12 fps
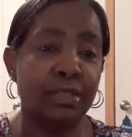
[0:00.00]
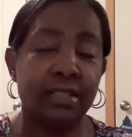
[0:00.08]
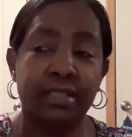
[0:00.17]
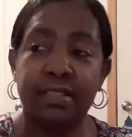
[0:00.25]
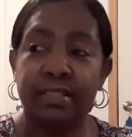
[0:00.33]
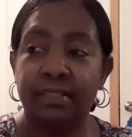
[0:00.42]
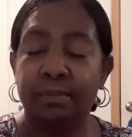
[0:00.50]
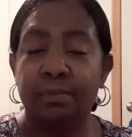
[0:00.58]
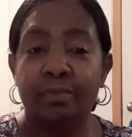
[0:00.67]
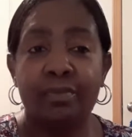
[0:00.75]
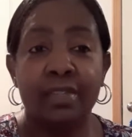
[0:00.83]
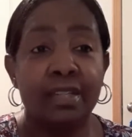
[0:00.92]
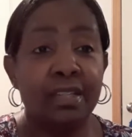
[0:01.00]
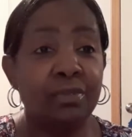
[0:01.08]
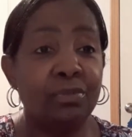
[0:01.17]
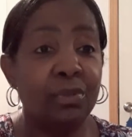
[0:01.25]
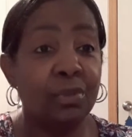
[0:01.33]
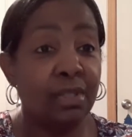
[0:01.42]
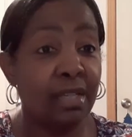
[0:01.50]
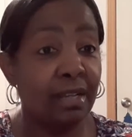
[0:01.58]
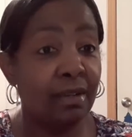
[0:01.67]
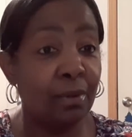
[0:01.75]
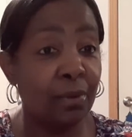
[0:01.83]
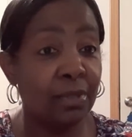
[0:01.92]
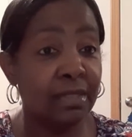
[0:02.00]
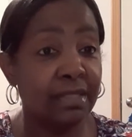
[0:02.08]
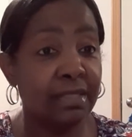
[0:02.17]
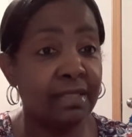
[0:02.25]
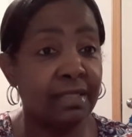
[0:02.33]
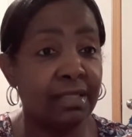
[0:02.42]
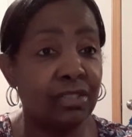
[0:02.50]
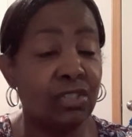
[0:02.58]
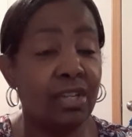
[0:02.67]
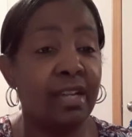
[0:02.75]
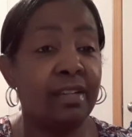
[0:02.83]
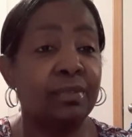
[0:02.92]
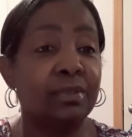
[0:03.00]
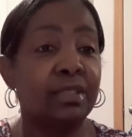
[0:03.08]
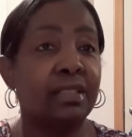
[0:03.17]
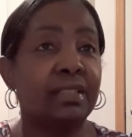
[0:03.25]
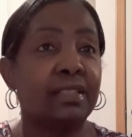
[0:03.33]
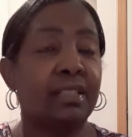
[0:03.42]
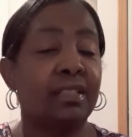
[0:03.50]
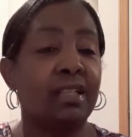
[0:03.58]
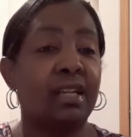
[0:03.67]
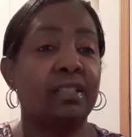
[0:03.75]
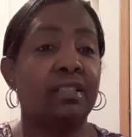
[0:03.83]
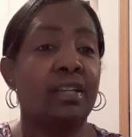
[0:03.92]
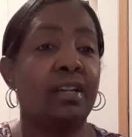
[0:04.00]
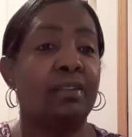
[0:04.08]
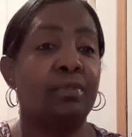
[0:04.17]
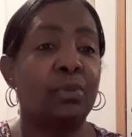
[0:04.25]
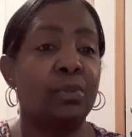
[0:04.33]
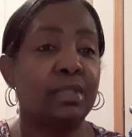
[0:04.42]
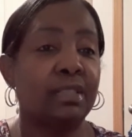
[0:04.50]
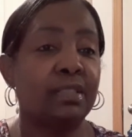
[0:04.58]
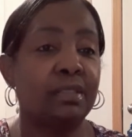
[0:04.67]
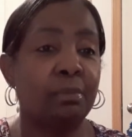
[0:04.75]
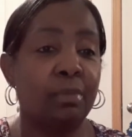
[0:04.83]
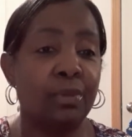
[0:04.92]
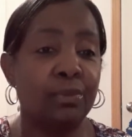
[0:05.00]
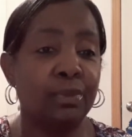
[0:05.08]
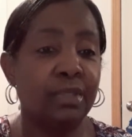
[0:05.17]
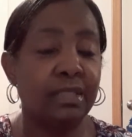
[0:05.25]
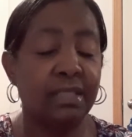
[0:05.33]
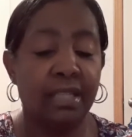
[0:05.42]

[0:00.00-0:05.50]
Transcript: And if you got horses at your house, so a lot of you have horses and ponies,